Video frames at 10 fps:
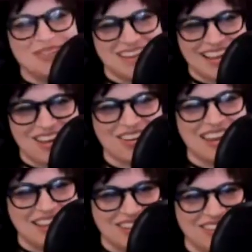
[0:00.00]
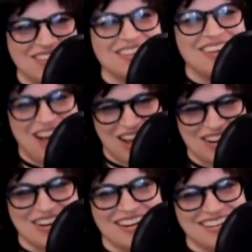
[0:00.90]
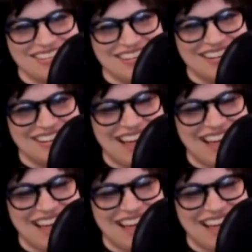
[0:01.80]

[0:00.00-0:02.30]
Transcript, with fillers: and I'll yeah. kill Otter. Why